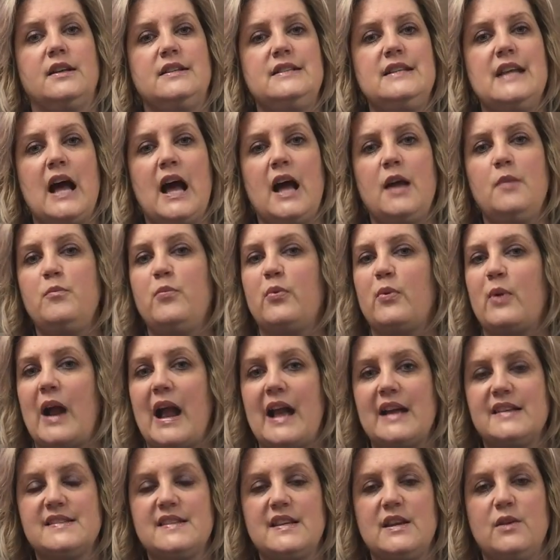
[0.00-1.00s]
not
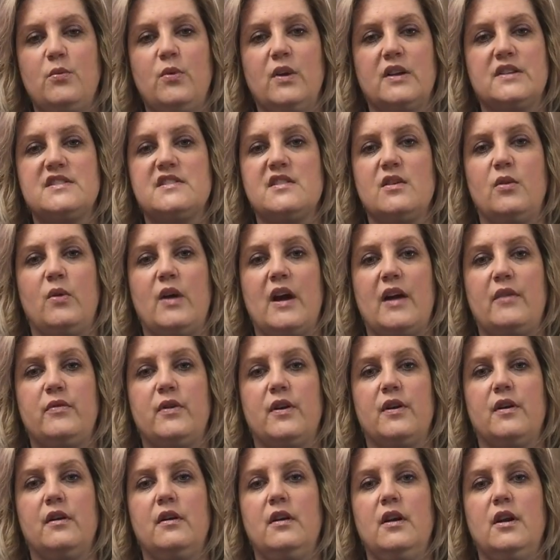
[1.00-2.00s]
brassy
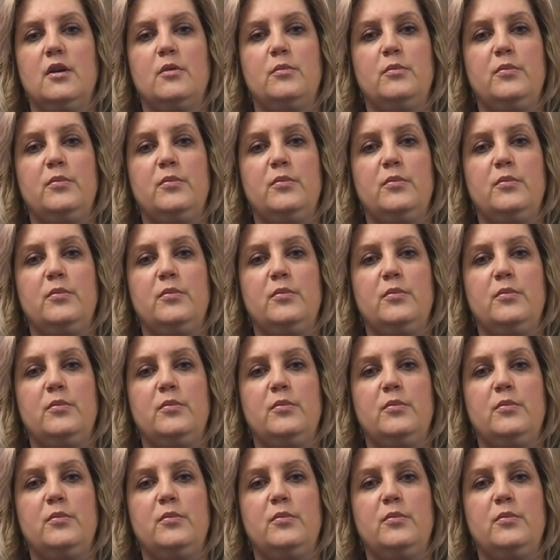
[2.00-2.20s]
whatsoever.